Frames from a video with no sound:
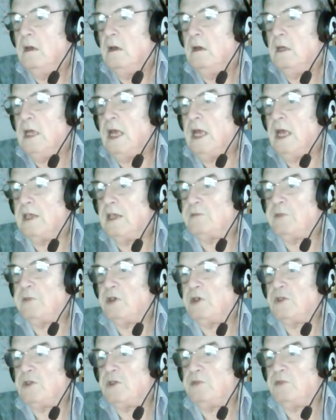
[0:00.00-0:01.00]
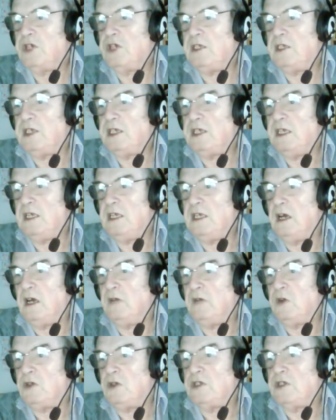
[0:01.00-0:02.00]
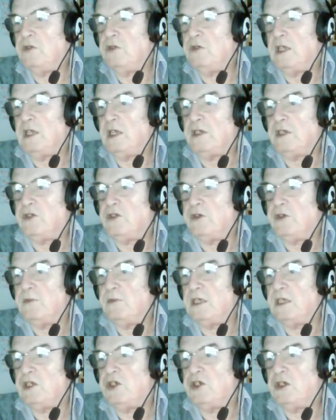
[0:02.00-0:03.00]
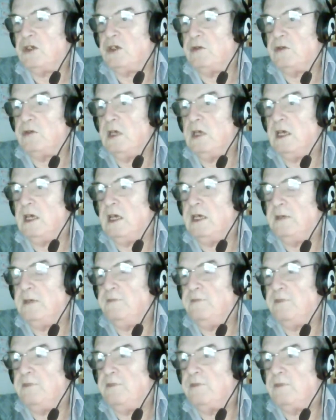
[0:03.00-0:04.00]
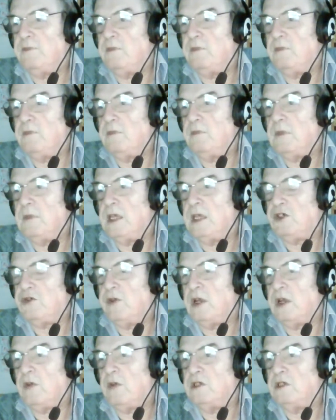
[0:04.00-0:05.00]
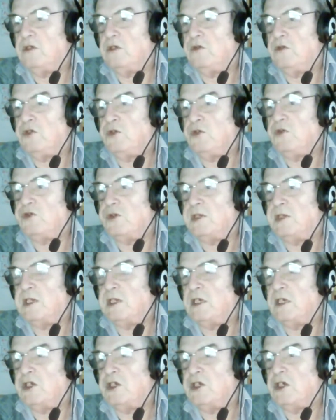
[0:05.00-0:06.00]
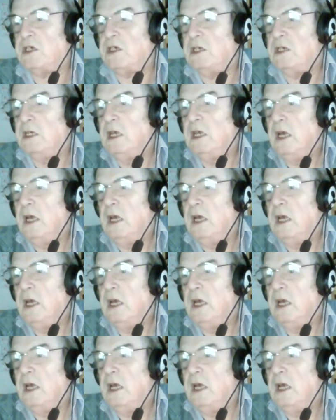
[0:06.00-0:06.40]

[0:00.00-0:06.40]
Yeah, that's possible, JT. I want to do another trip next year. I want to do 2 trips next year.